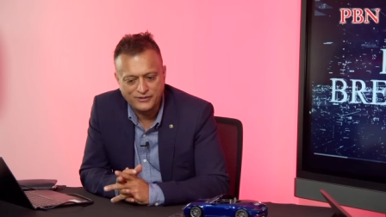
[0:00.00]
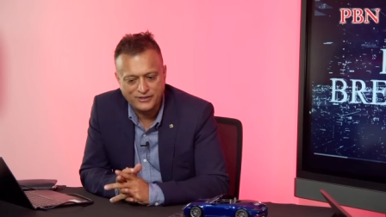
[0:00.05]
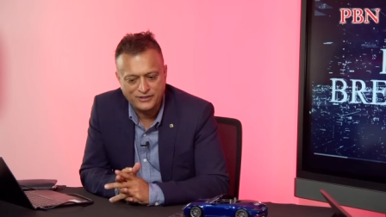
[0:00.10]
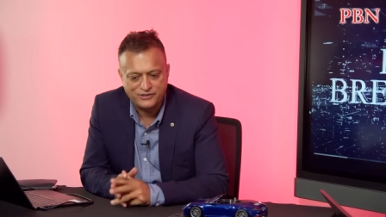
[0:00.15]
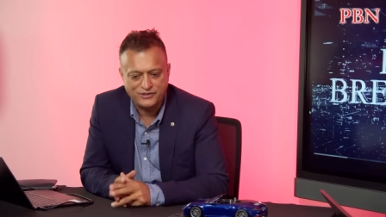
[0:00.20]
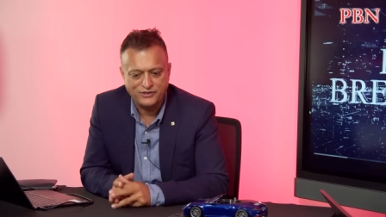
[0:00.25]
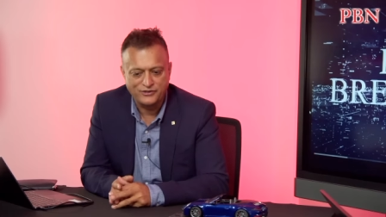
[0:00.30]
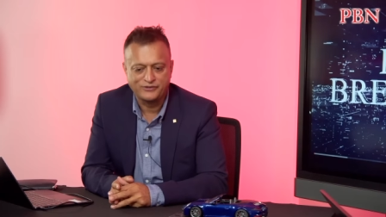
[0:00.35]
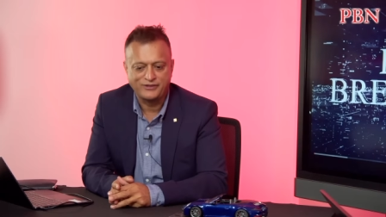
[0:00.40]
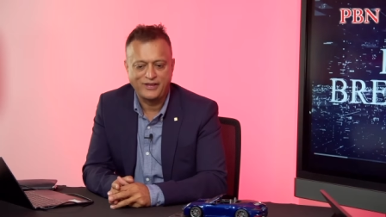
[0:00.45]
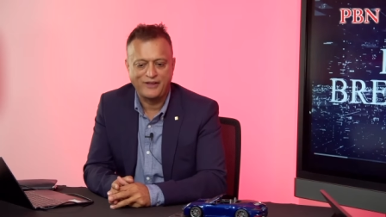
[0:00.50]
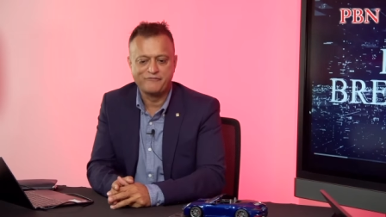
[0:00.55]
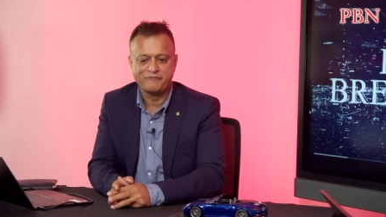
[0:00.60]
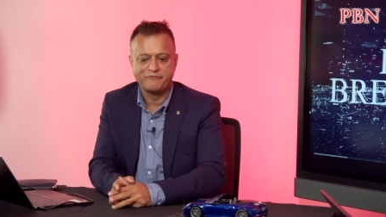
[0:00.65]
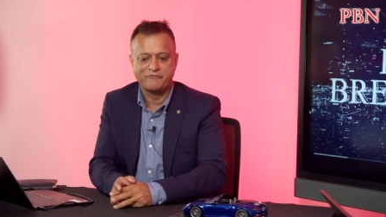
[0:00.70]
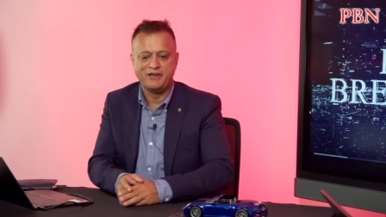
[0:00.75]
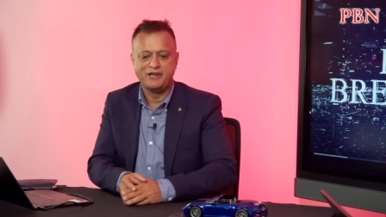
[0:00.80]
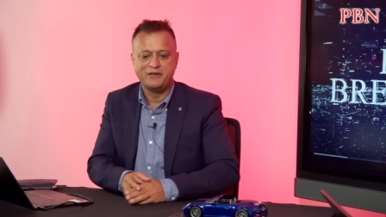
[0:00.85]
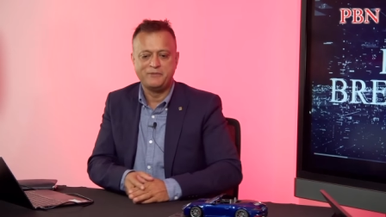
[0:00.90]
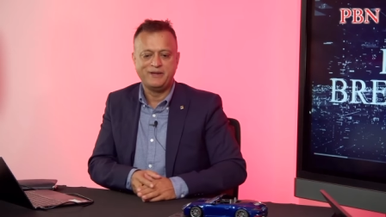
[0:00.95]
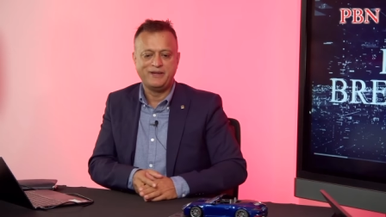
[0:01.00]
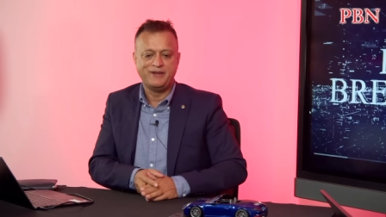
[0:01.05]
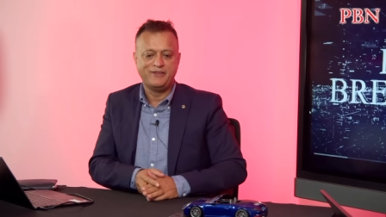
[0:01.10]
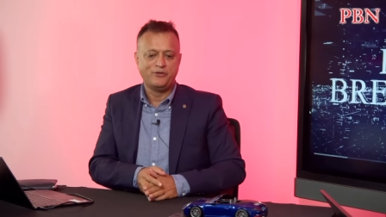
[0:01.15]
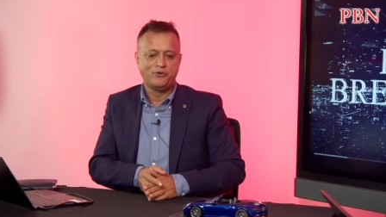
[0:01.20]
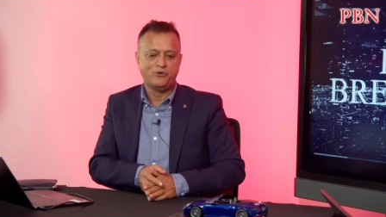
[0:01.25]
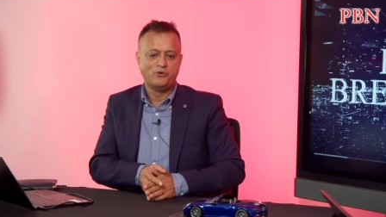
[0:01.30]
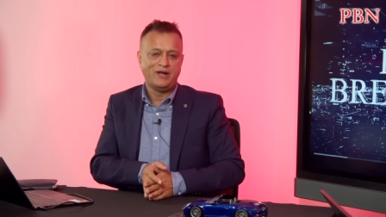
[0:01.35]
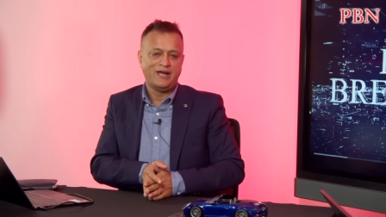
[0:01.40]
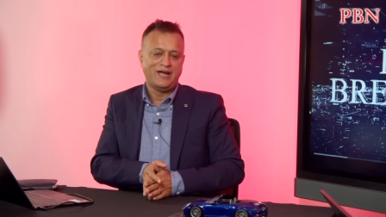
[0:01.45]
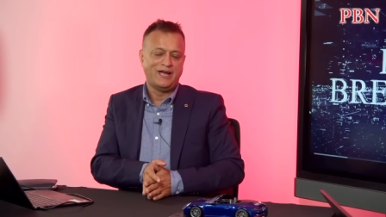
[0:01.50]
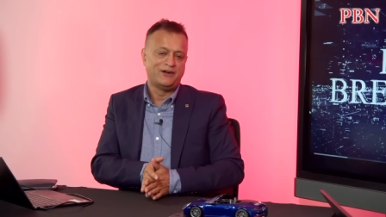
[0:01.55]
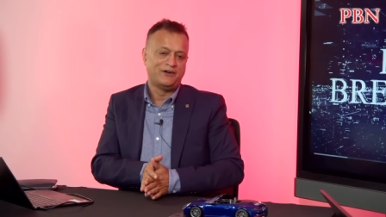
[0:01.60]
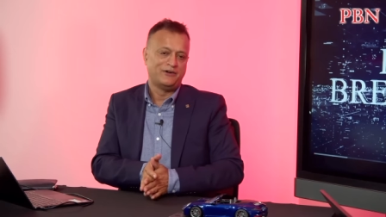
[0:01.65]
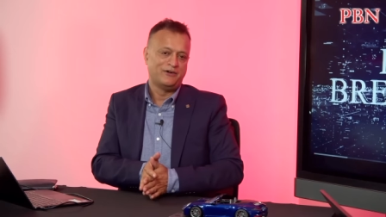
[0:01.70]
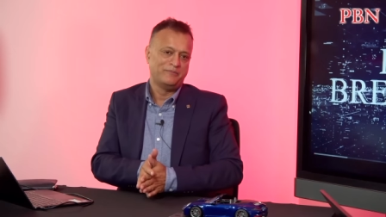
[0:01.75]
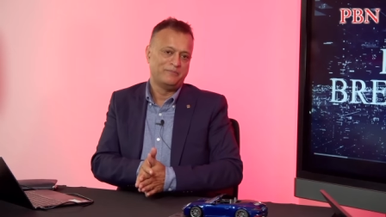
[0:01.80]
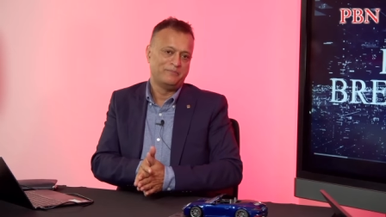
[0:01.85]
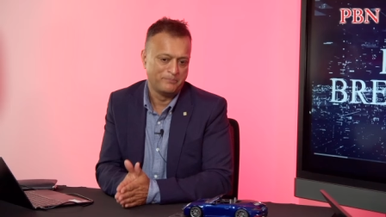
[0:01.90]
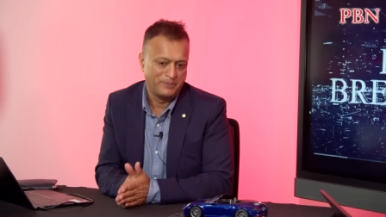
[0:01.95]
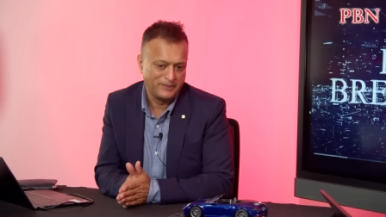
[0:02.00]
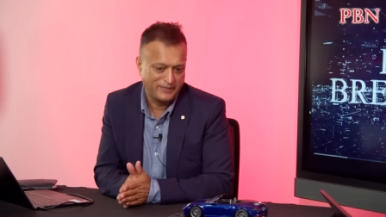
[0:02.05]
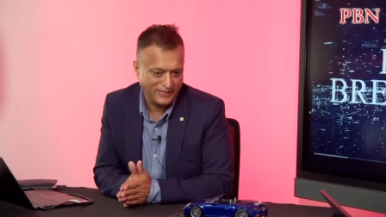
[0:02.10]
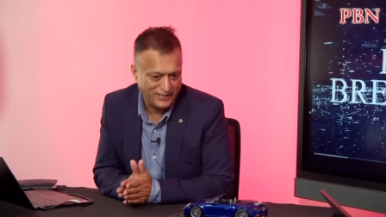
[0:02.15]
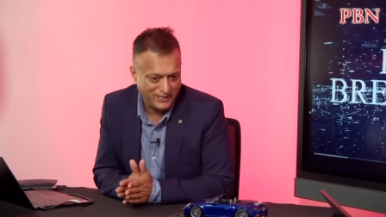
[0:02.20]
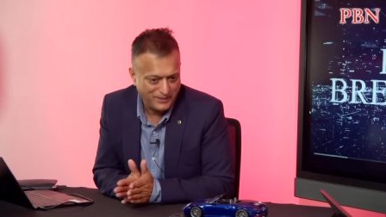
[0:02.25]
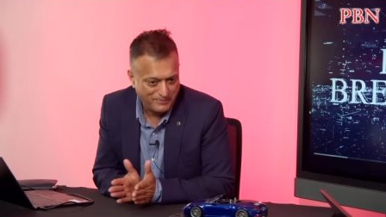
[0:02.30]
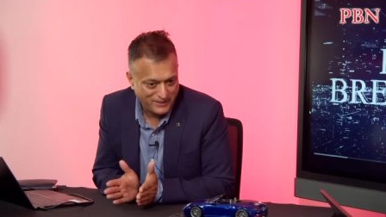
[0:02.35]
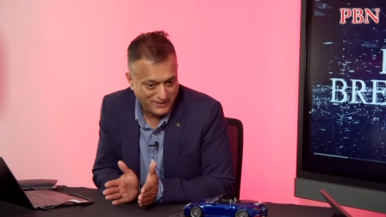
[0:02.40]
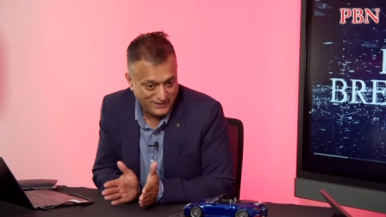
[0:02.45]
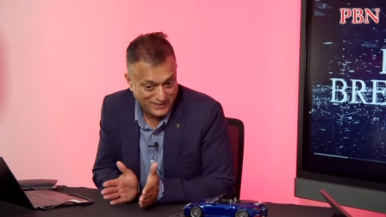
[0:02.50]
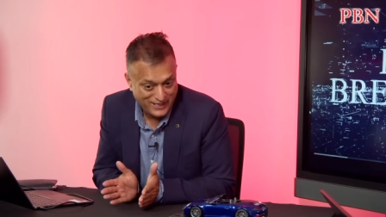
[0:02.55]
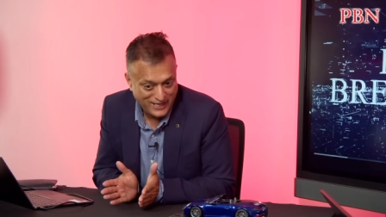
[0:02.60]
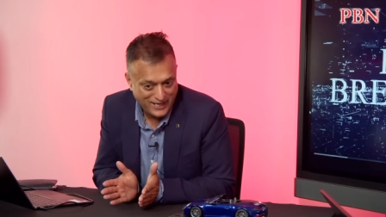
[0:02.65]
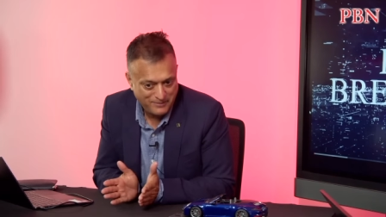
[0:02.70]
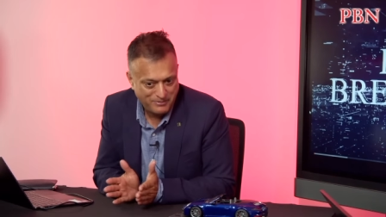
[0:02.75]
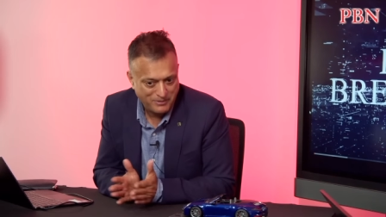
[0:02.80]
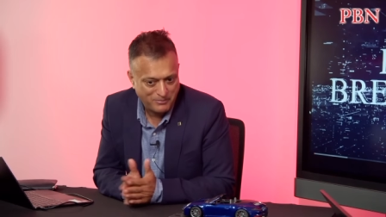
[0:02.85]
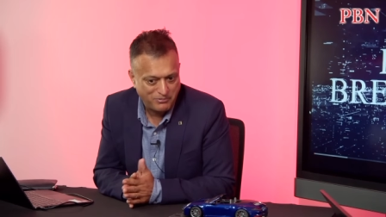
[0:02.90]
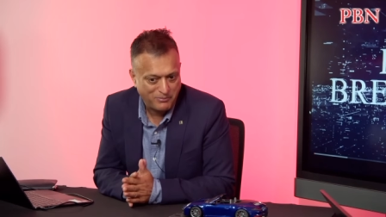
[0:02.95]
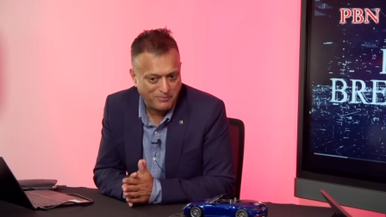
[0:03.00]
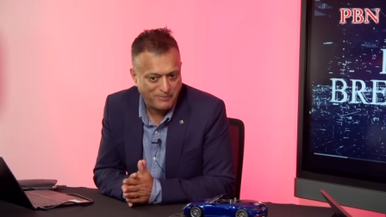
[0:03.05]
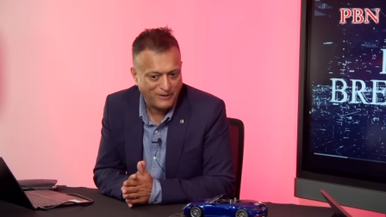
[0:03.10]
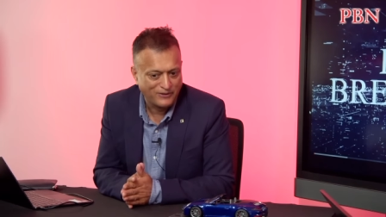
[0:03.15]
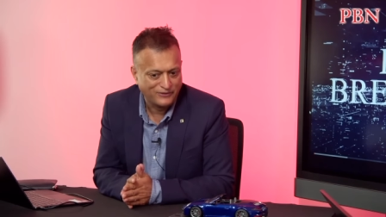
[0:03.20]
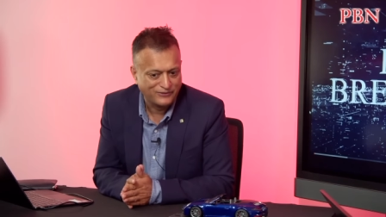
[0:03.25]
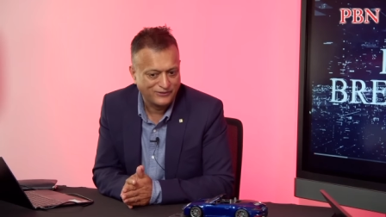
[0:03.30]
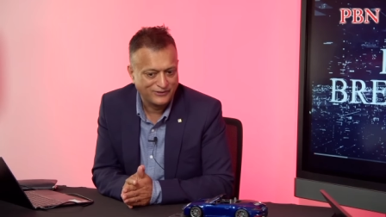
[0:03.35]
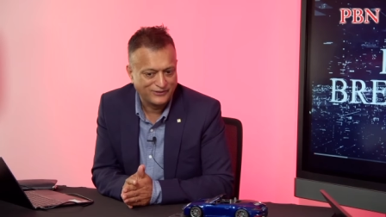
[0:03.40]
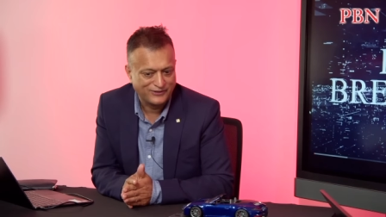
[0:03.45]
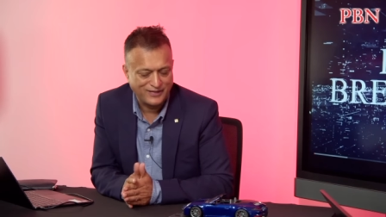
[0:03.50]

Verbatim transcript: issues haven't really been thought out, particularly by the Labour proposals,